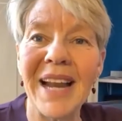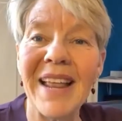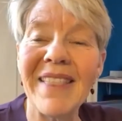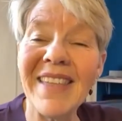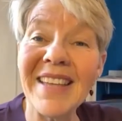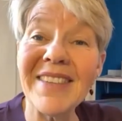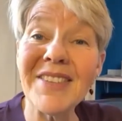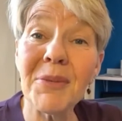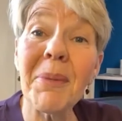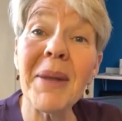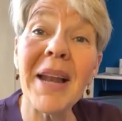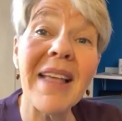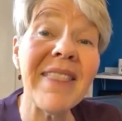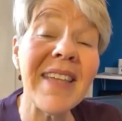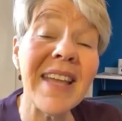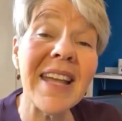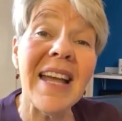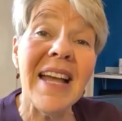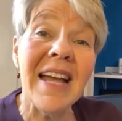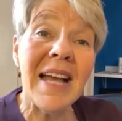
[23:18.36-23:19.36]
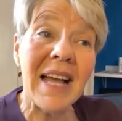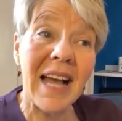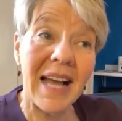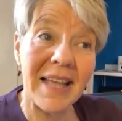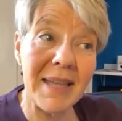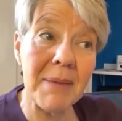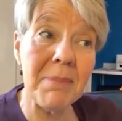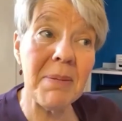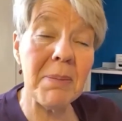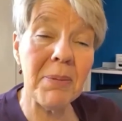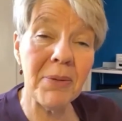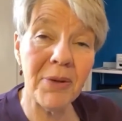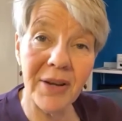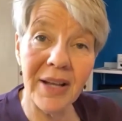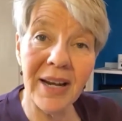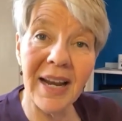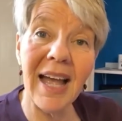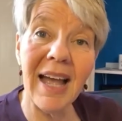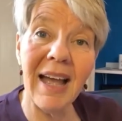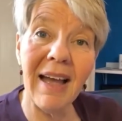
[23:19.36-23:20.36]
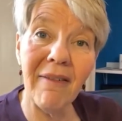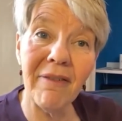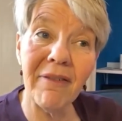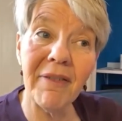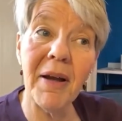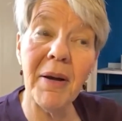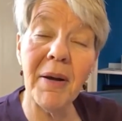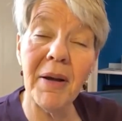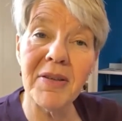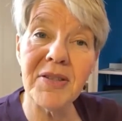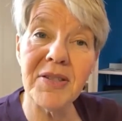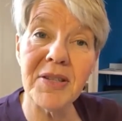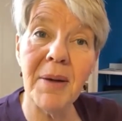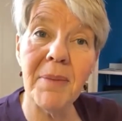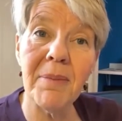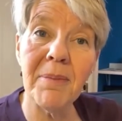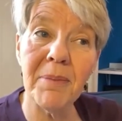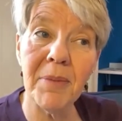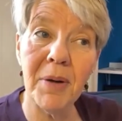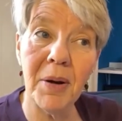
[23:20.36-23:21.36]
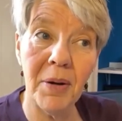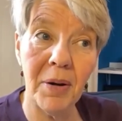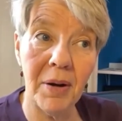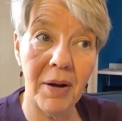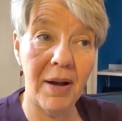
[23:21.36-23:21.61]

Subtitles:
but I think people are going to have some